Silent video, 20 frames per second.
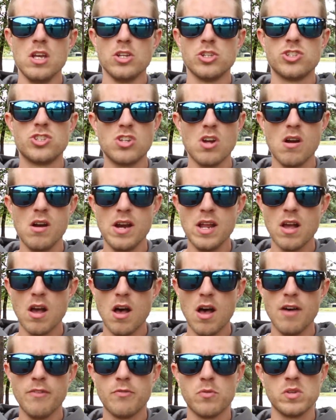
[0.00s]
starting
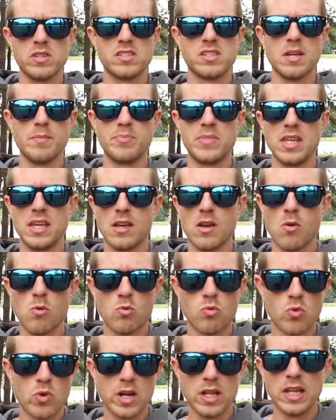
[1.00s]
off with
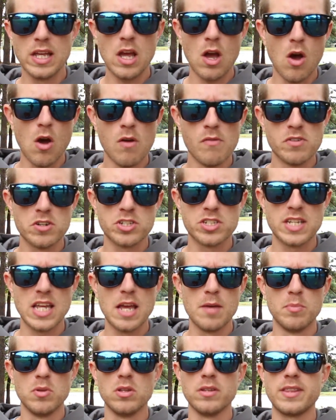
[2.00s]
something really
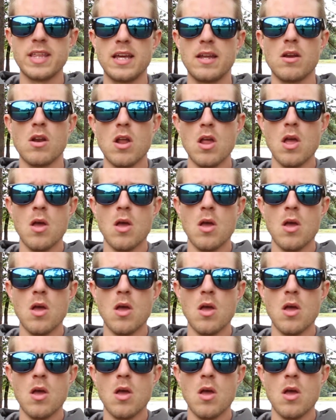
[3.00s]
overstable that